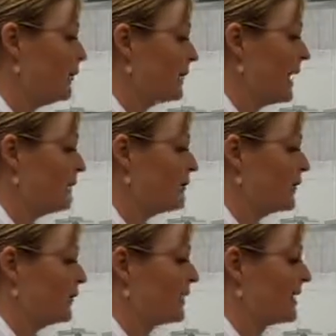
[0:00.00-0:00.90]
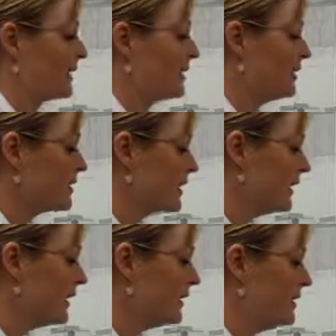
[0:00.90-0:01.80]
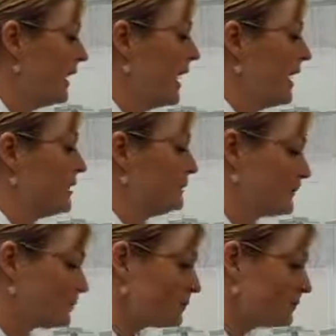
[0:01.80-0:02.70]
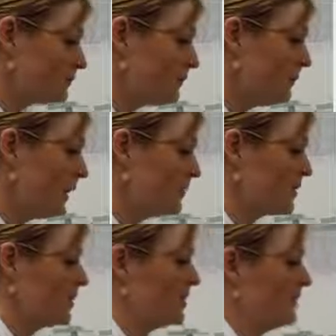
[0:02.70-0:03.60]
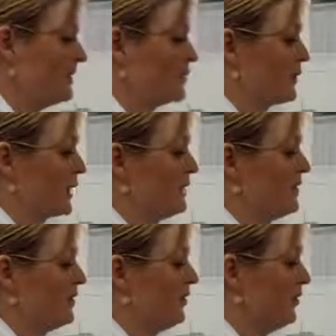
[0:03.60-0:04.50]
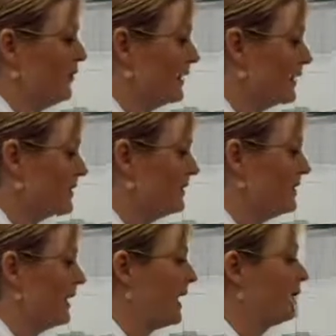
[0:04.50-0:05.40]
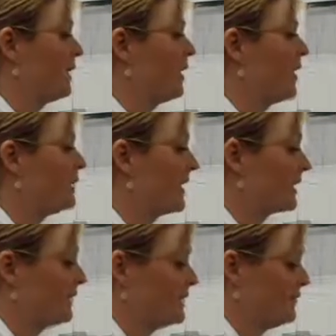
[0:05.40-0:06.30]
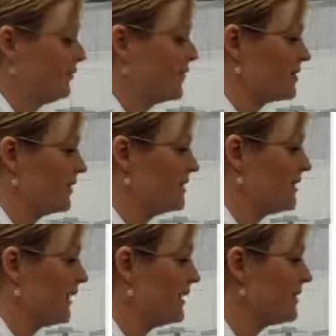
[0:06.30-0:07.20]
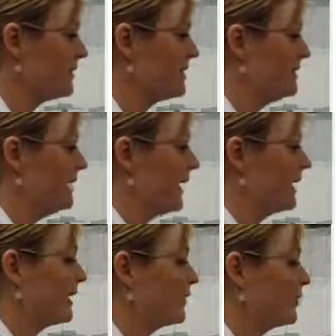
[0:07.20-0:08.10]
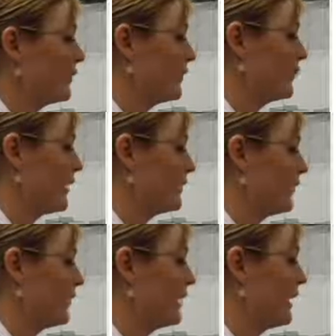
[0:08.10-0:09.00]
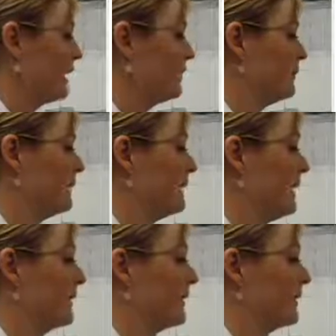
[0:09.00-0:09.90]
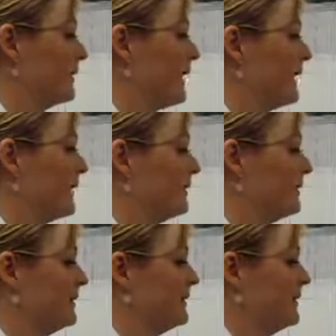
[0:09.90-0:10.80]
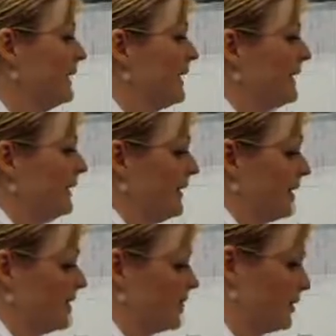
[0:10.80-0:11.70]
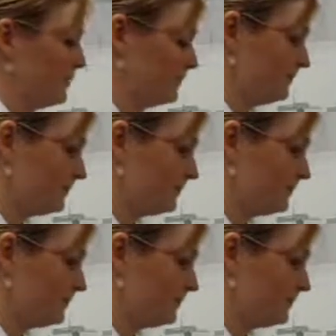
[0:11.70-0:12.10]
And when I'm happy with what that looks like, I'm just going to save it directly to the unit. It automatically defaults to the date, and I can put in whatever name I would like and hit enter.